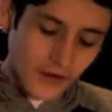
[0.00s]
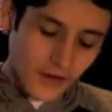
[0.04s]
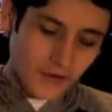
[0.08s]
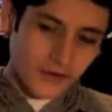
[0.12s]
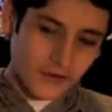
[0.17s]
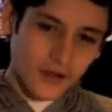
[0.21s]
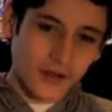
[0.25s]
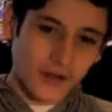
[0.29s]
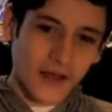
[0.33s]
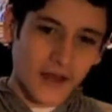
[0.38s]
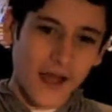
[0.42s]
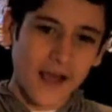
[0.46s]

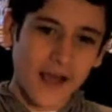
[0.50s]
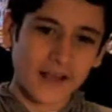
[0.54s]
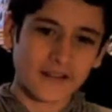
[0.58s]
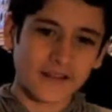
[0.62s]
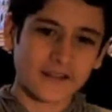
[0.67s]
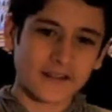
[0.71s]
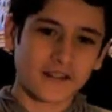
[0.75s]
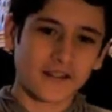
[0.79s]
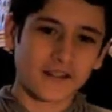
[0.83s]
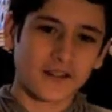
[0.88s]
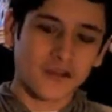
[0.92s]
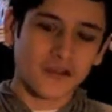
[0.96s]
the
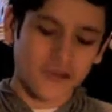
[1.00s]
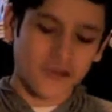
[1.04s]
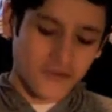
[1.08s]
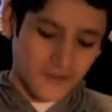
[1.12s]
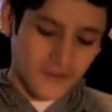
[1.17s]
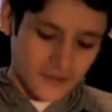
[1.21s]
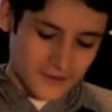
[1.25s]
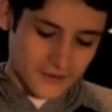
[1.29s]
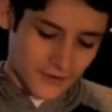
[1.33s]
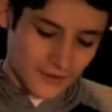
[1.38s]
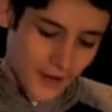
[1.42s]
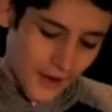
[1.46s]
last years of
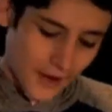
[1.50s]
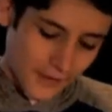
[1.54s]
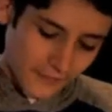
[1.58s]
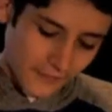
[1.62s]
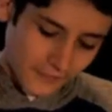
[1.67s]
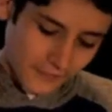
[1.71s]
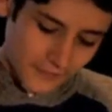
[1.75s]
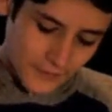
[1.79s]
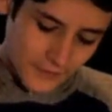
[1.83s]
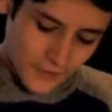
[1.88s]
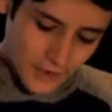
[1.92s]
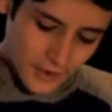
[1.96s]
his life.
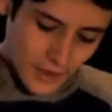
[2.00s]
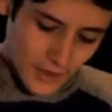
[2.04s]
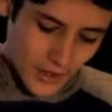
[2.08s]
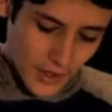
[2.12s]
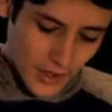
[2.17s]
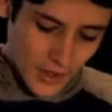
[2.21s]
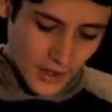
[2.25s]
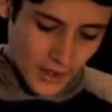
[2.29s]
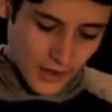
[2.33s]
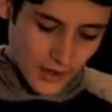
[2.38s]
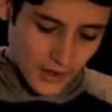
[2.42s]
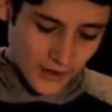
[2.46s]

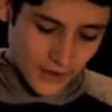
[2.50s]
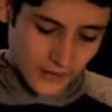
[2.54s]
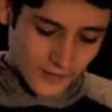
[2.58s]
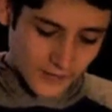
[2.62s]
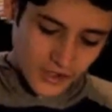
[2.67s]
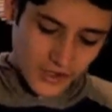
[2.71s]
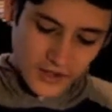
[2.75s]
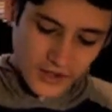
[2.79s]
And